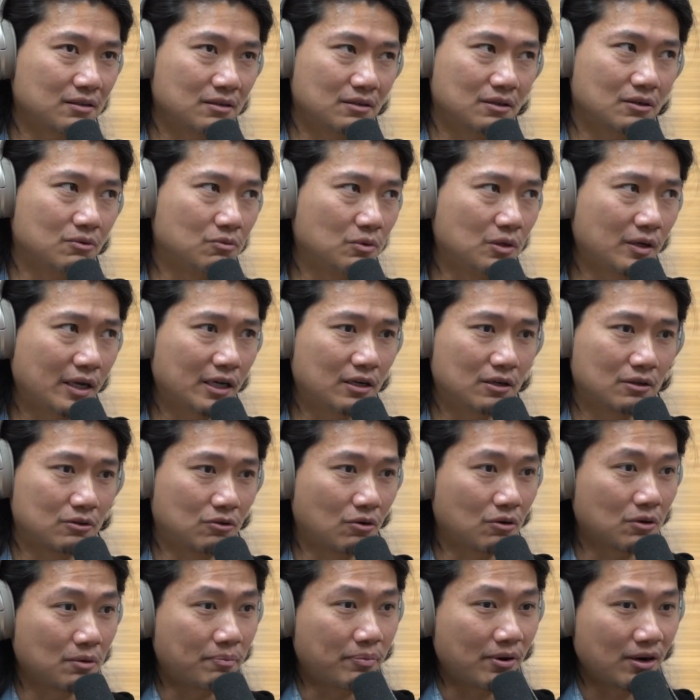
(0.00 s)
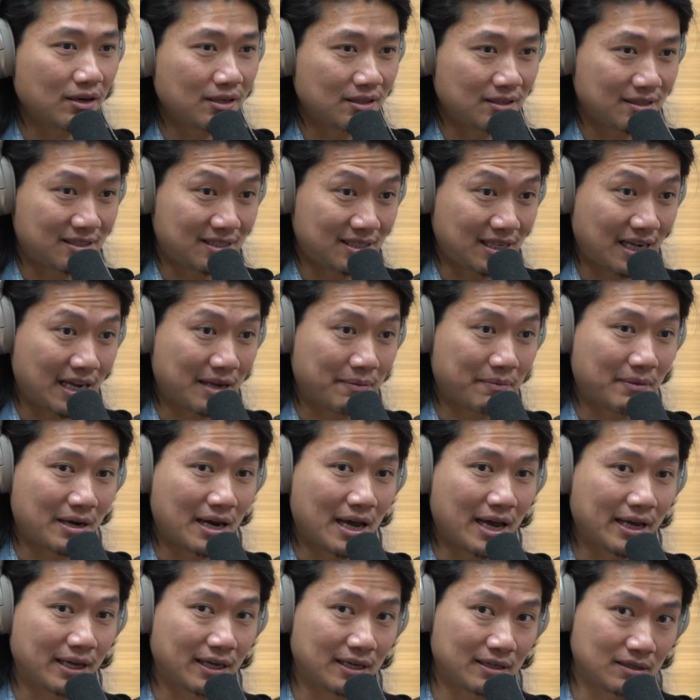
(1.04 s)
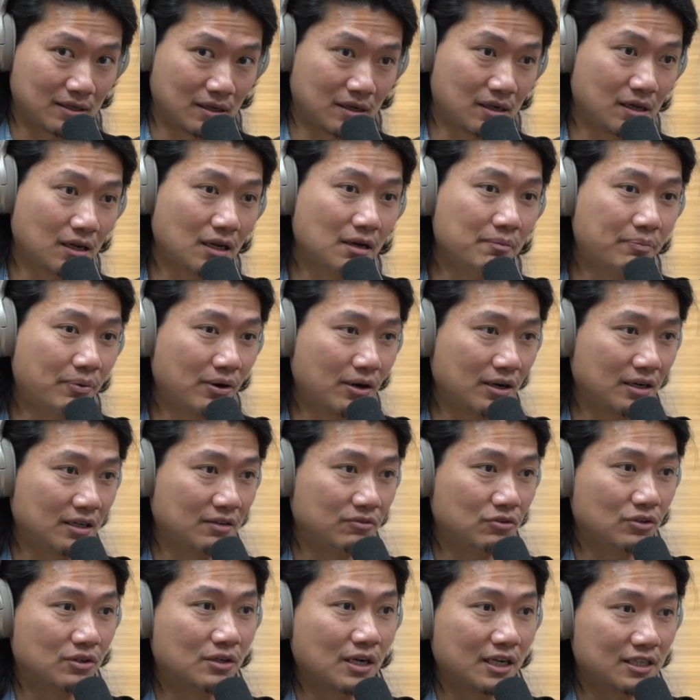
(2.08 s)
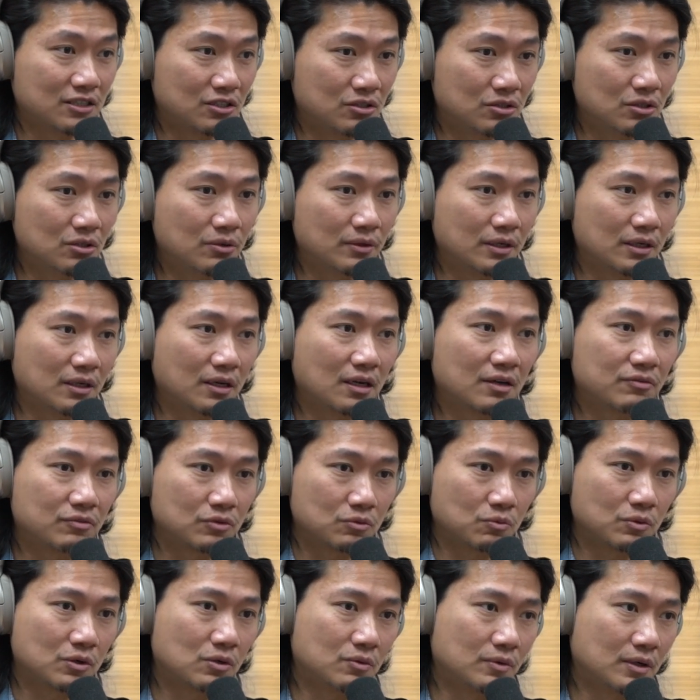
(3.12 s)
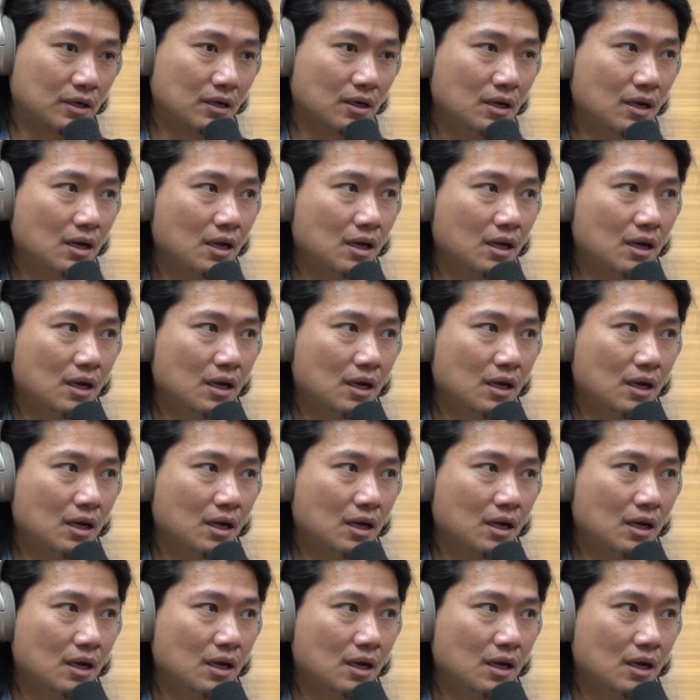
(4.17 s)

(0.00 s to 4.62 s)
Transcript: You know, we ain't gonna throw the party the same night at a club party if you guys do it. Mm. We don't want to.